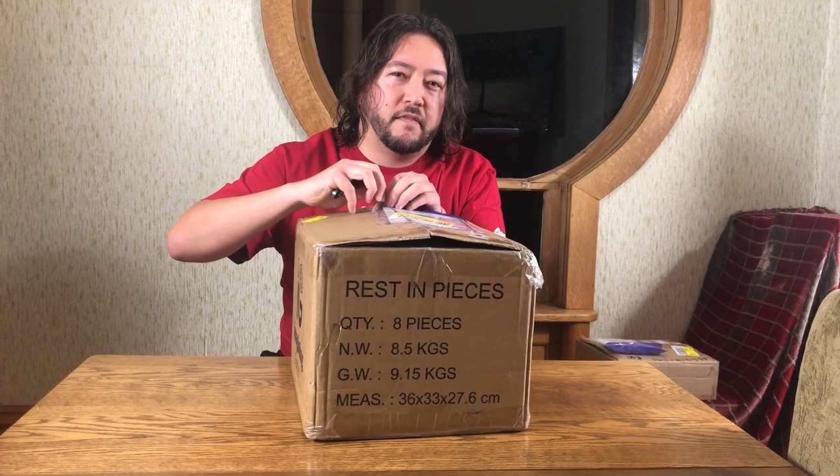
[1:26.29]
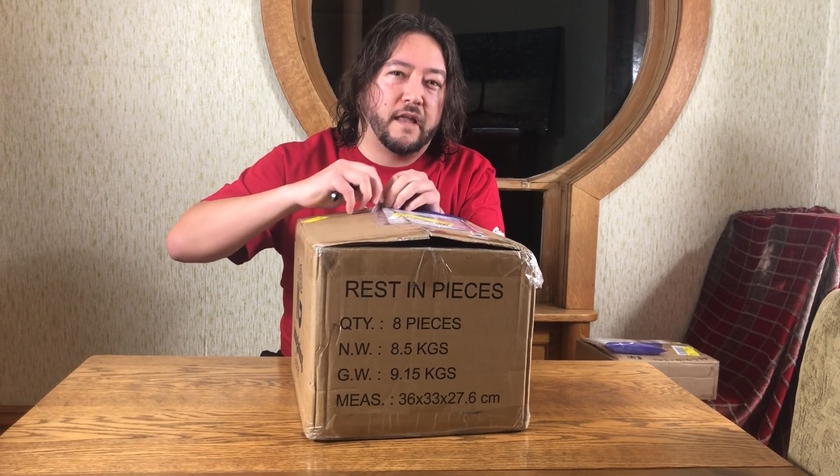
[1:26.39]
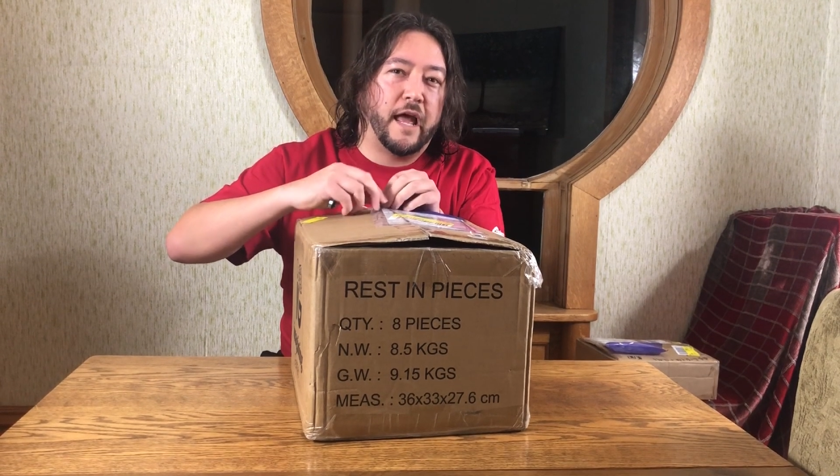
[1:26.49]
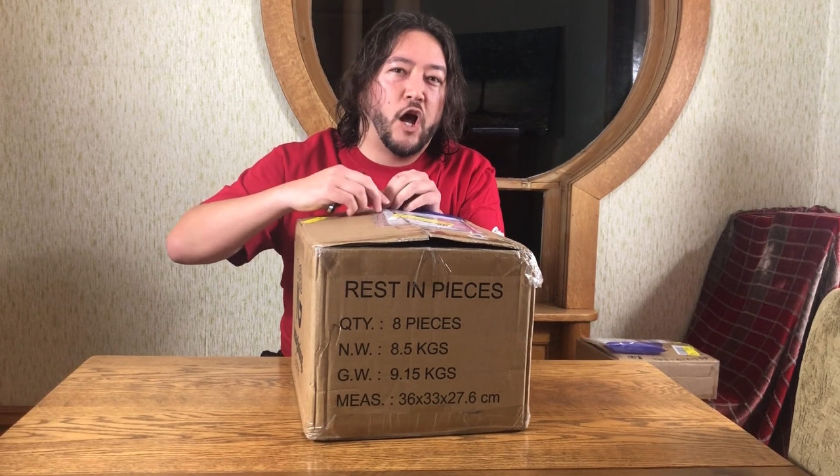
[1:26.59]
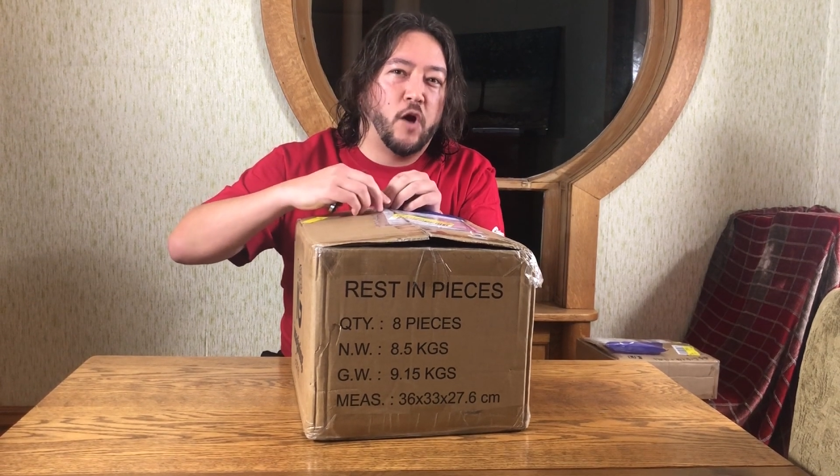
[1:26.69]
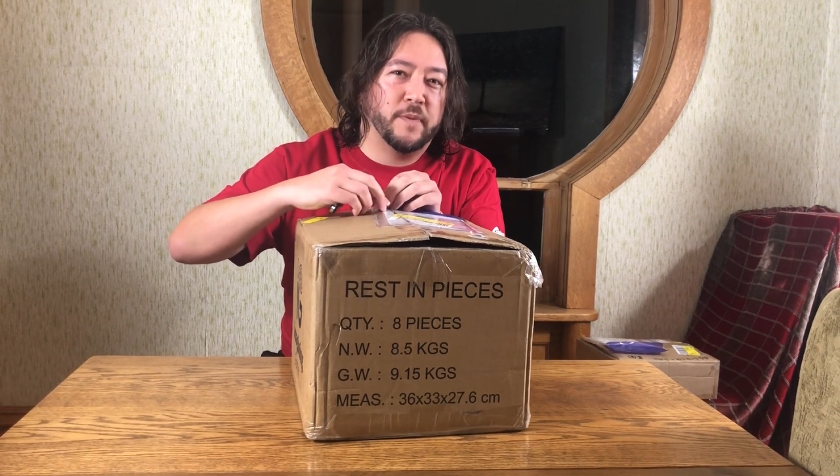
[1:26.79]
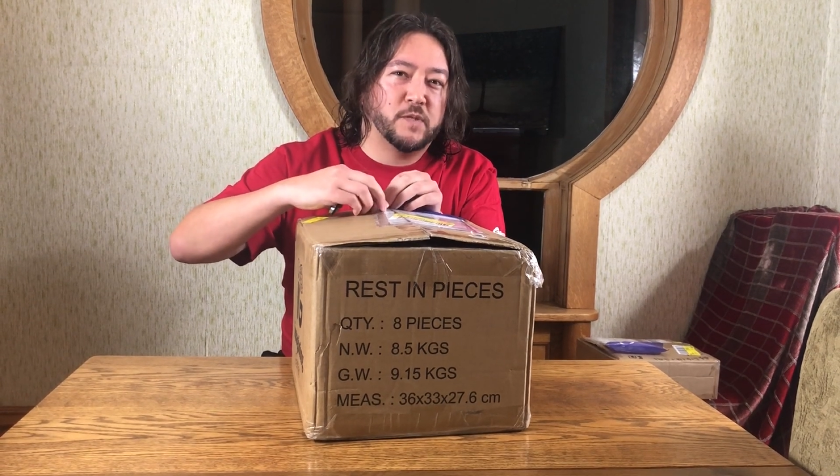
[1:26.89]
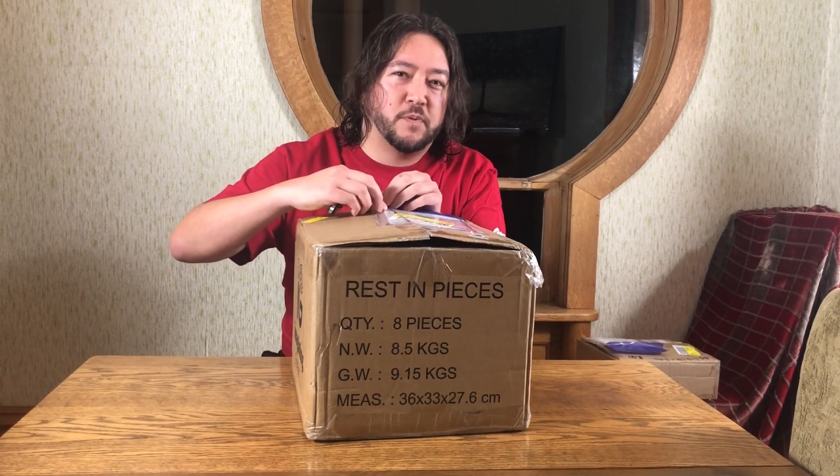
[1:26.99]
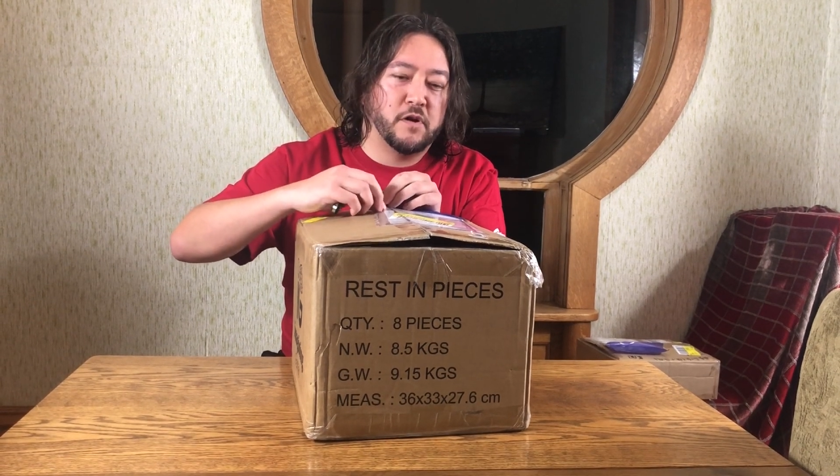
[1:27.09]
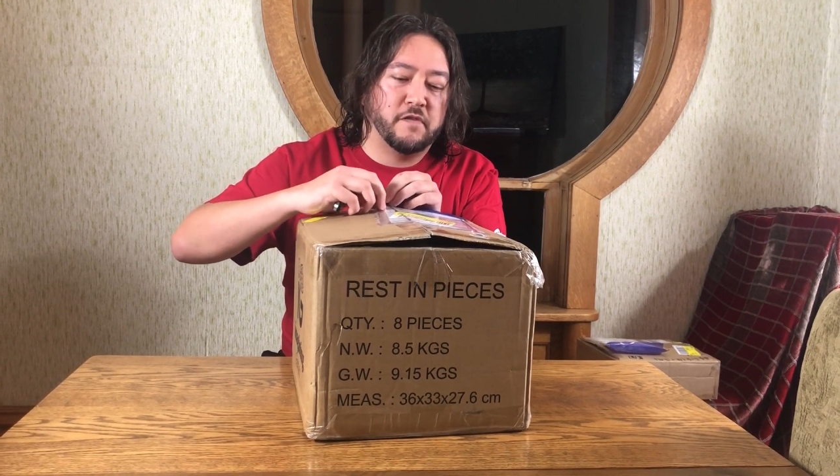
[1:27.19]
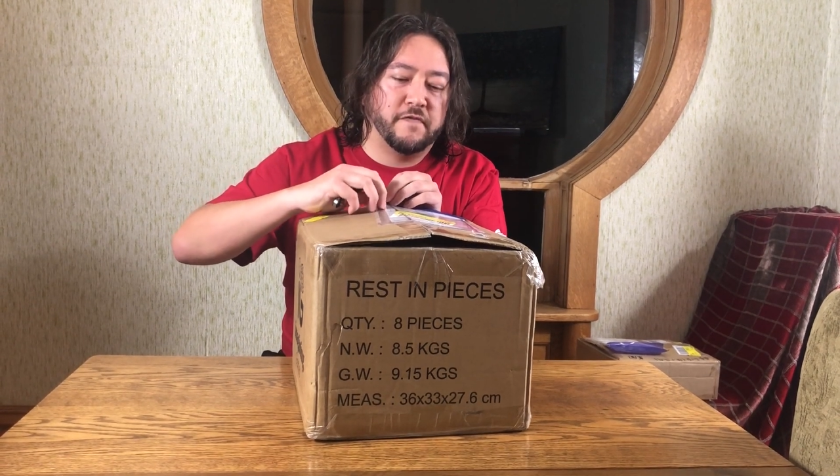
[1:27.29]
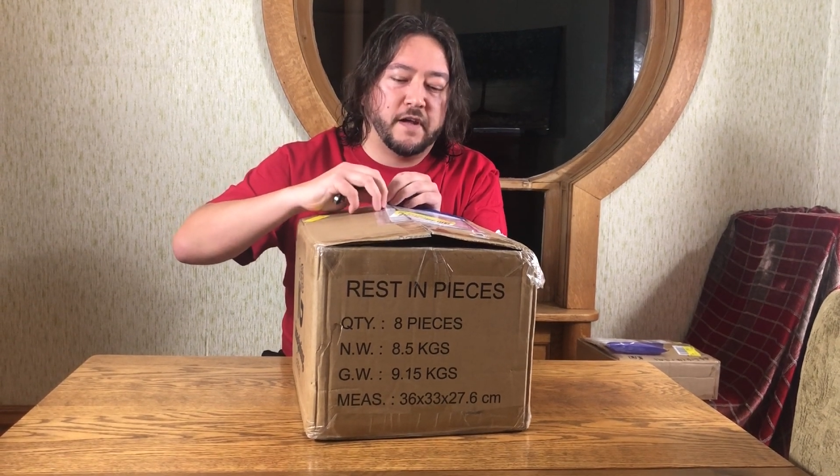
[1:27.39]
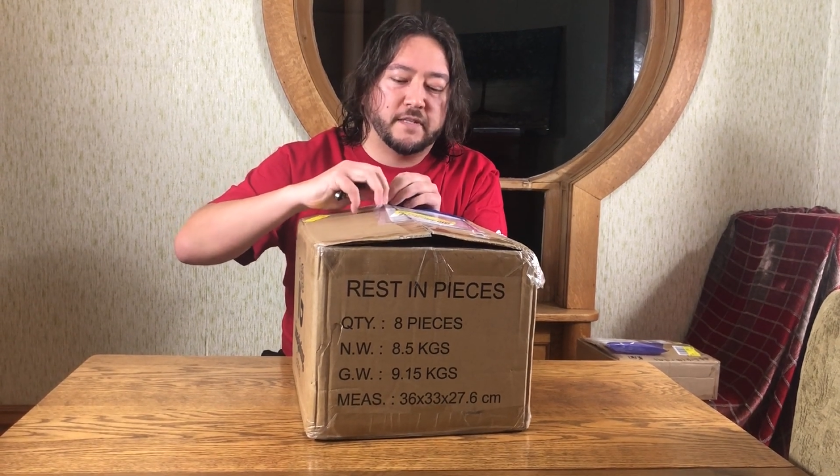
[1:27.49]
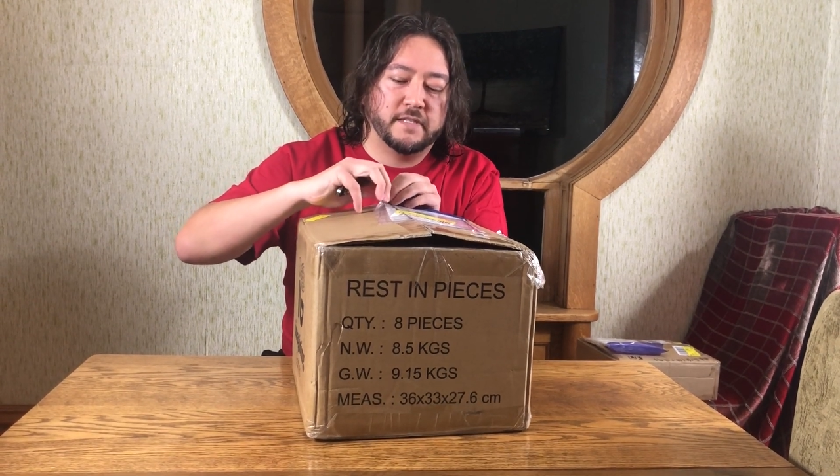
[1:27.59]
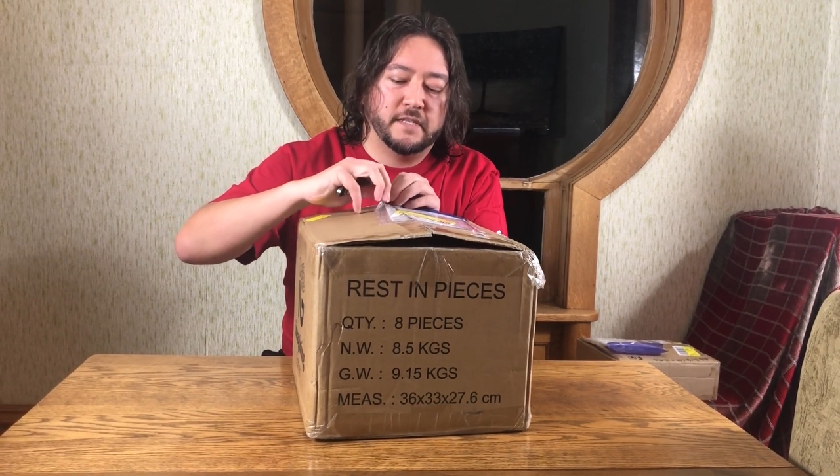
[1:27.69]
that I hope is
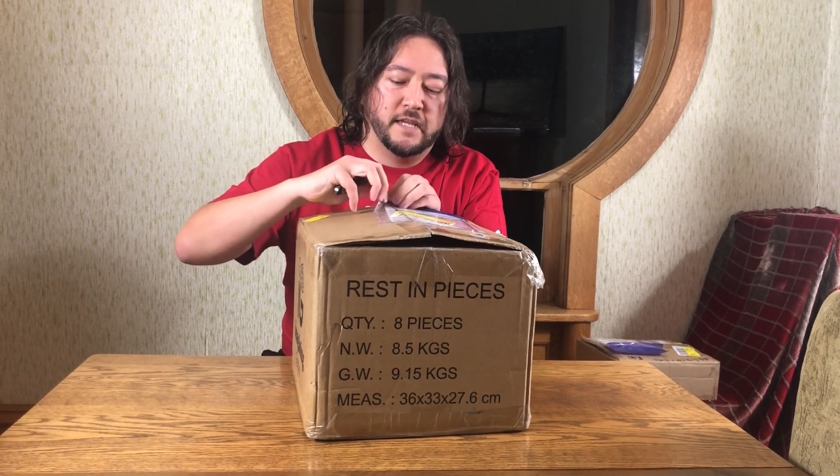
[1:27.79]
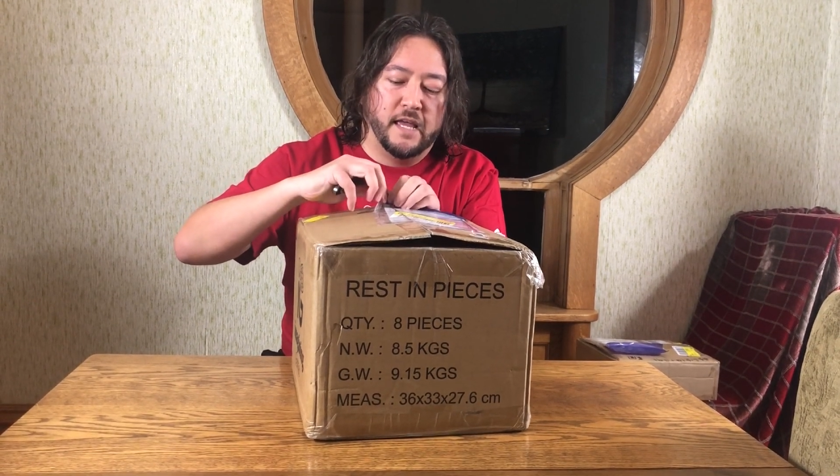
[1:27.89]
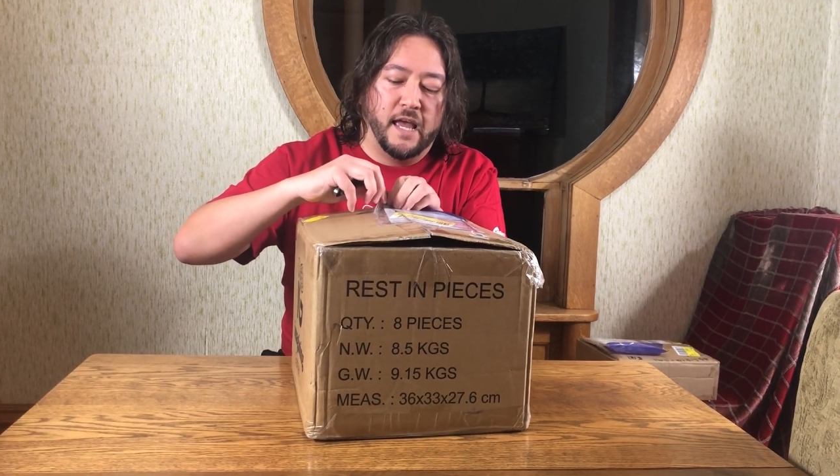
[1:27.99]
perfect